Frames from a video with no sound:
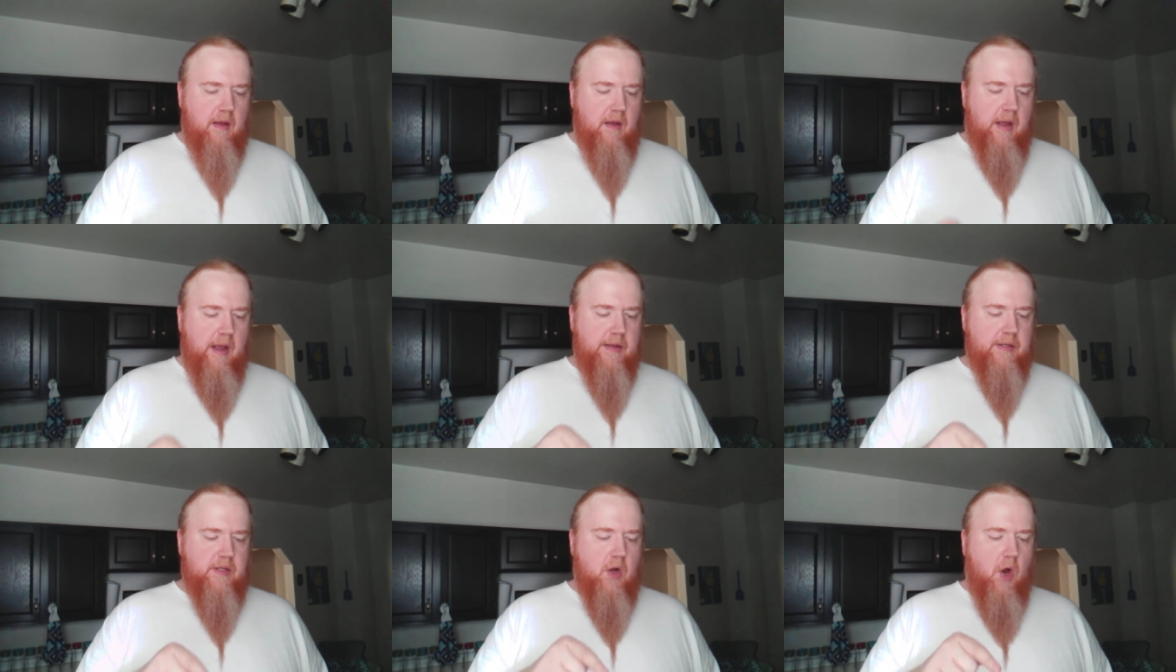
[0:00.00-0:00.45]

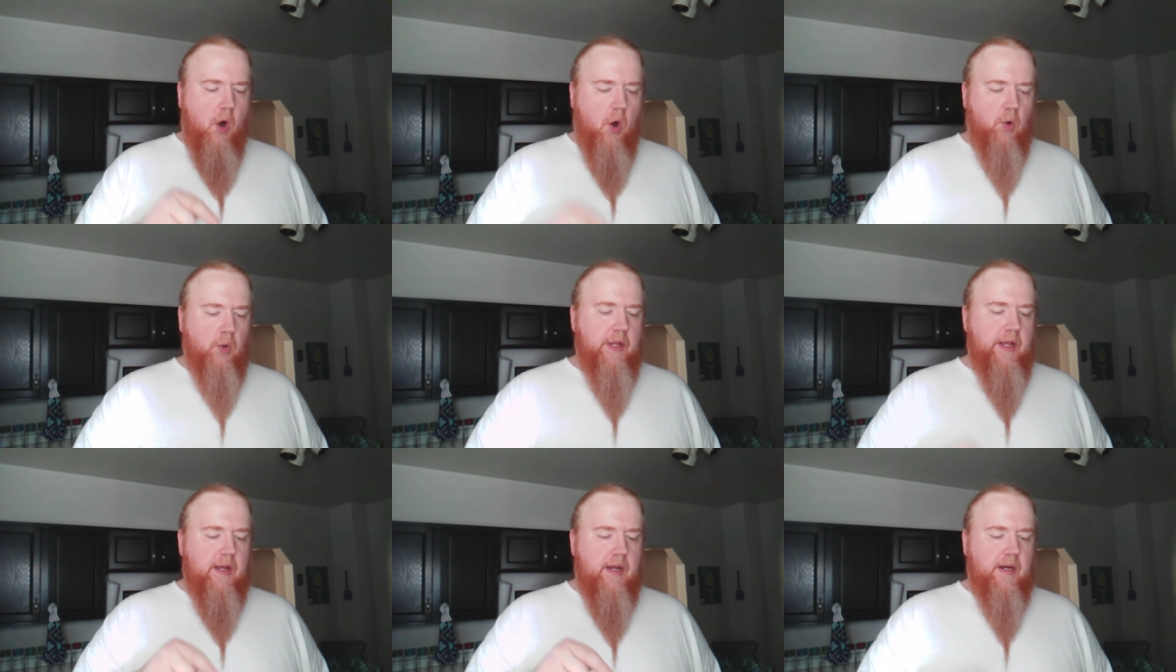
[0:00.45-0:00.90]
is
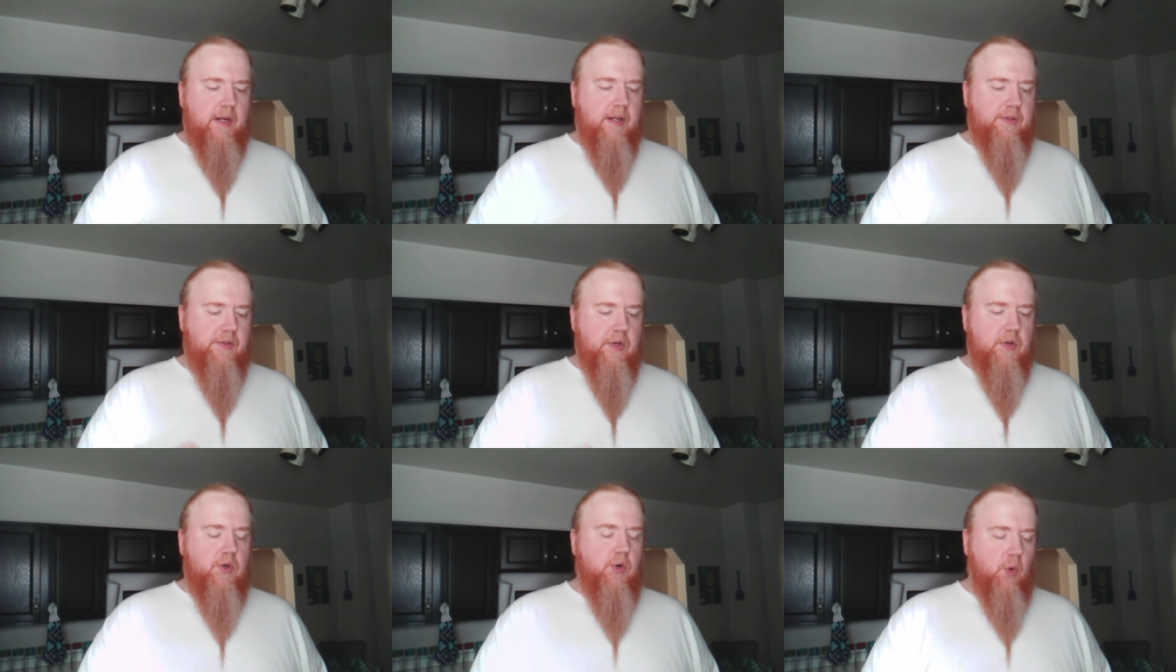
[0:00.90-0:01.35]
only going
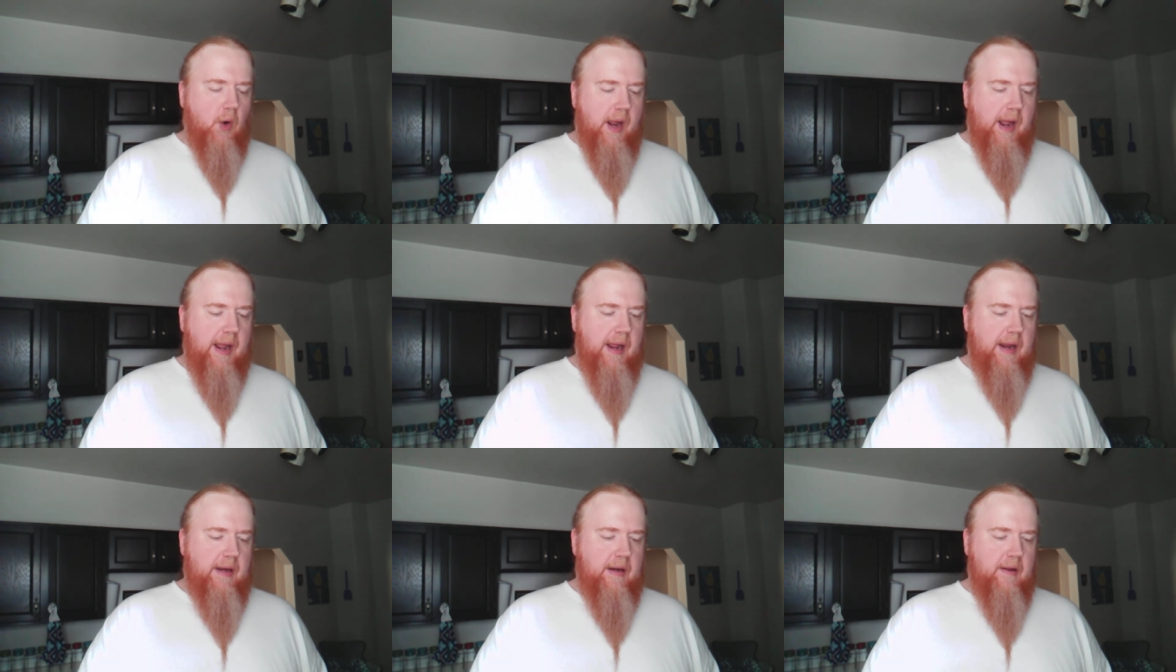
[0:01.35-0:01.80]
to
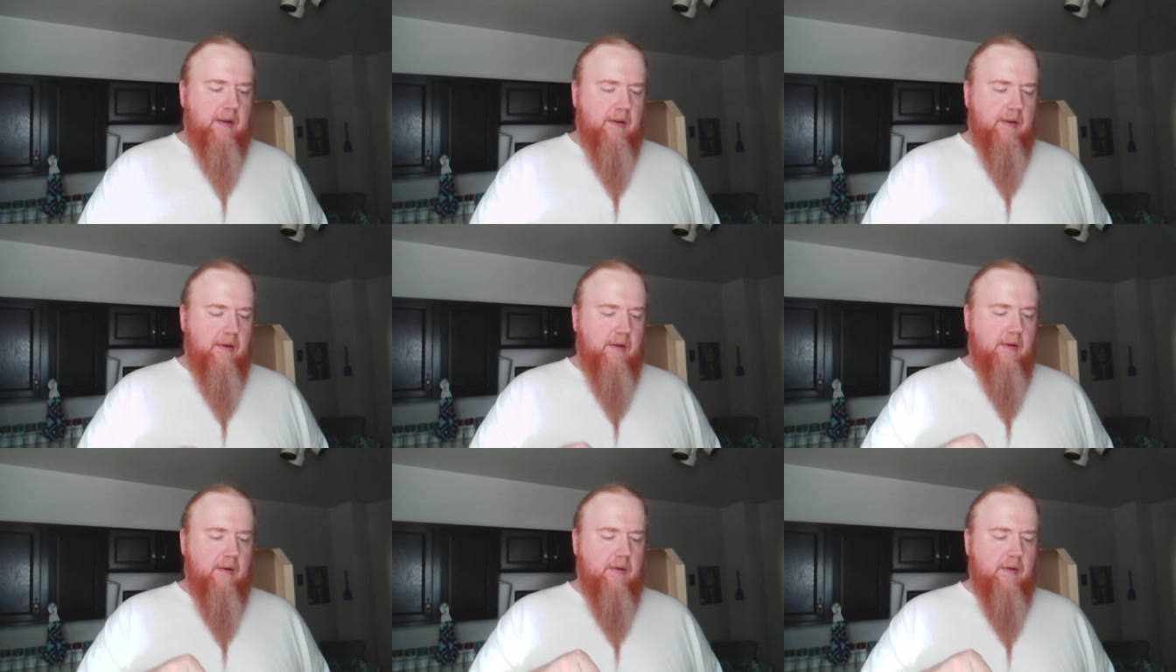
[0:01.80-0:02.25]
degrade
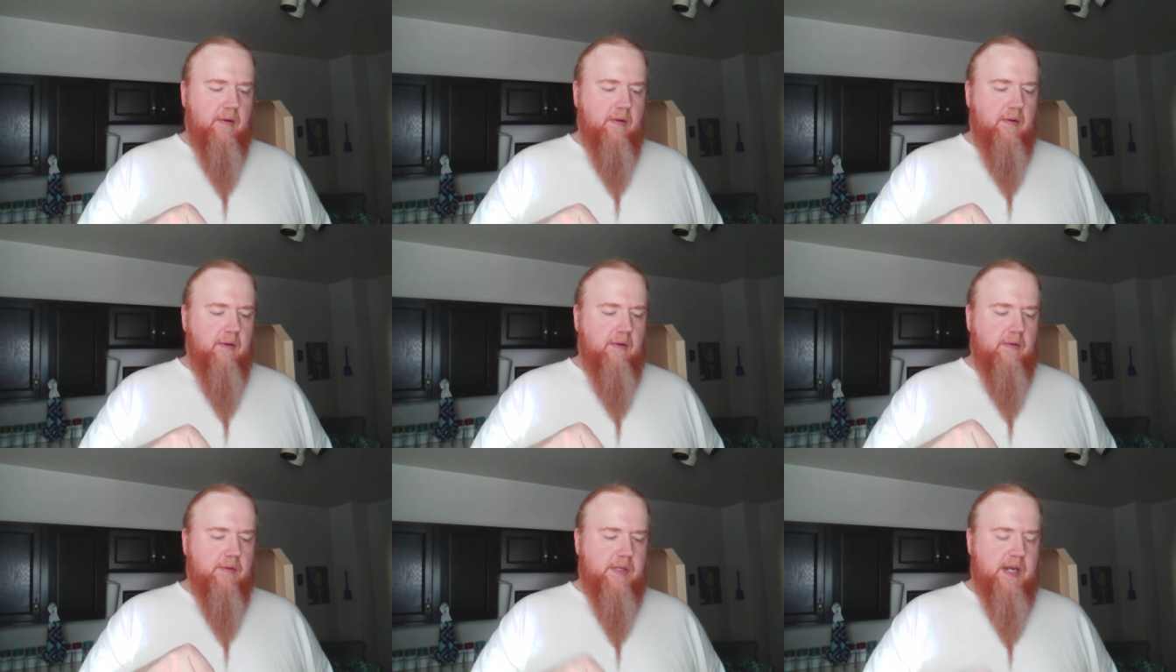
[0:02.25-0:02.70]

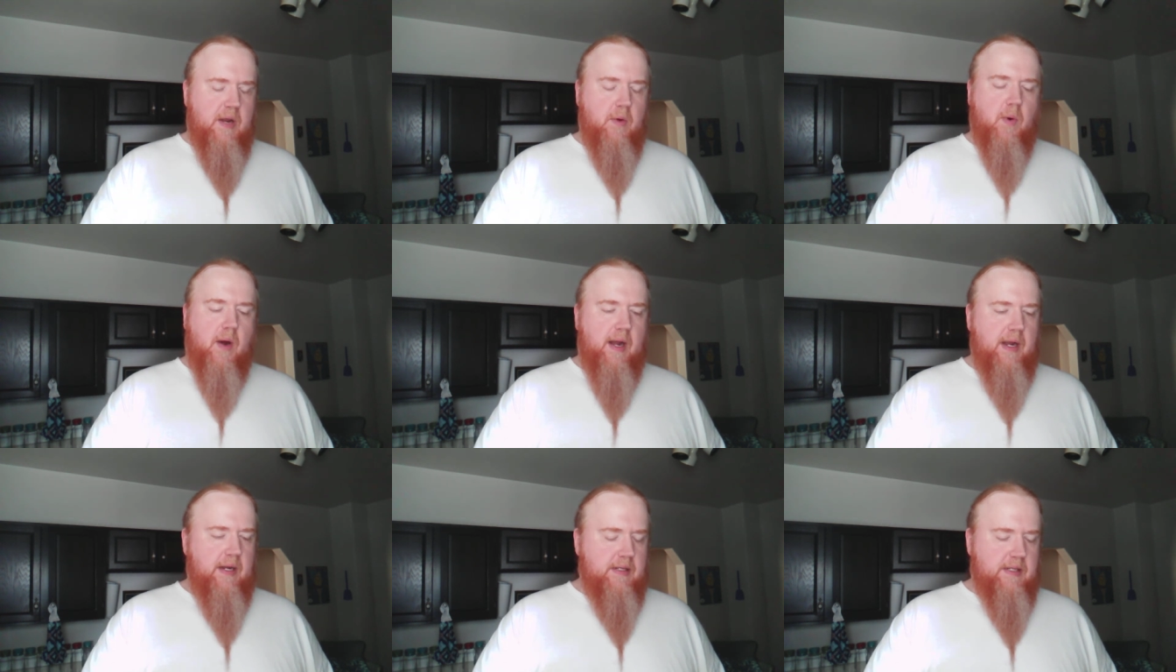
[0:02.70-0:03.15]

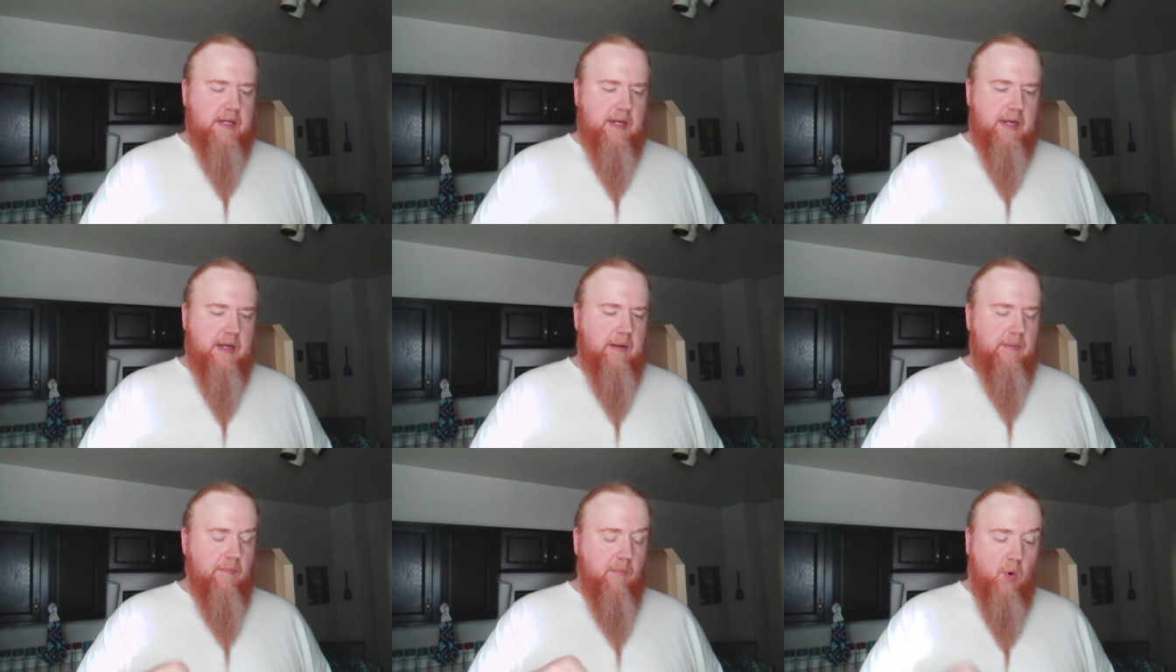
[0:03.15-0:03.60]

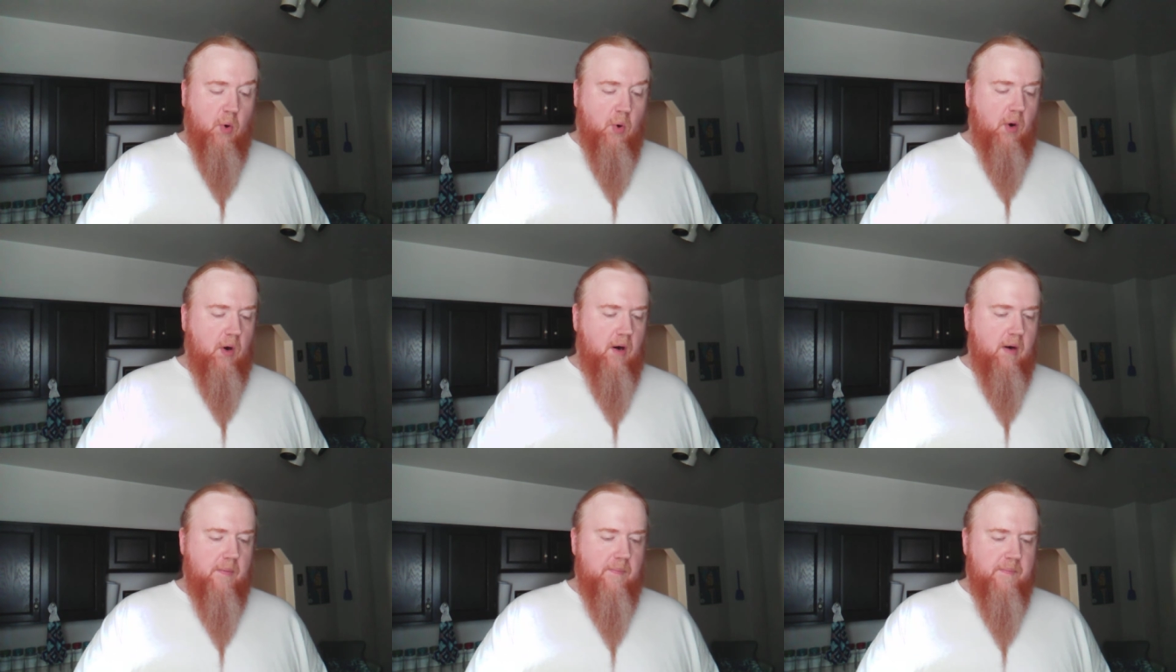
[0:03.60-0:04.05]
TYT
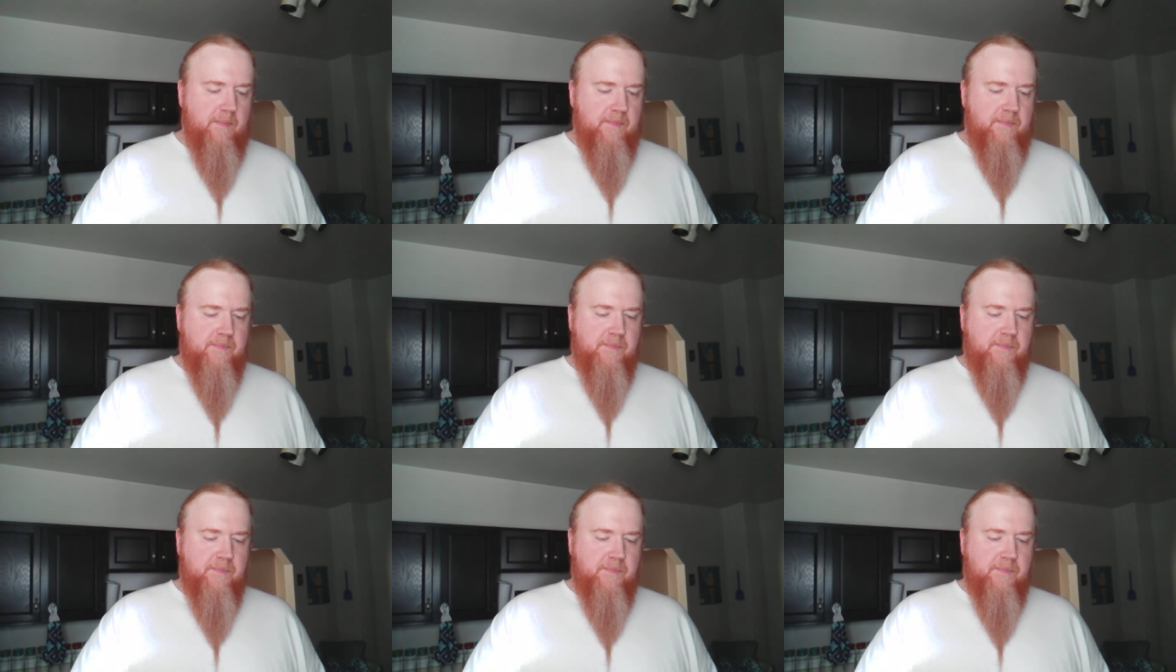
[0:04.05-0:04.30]
more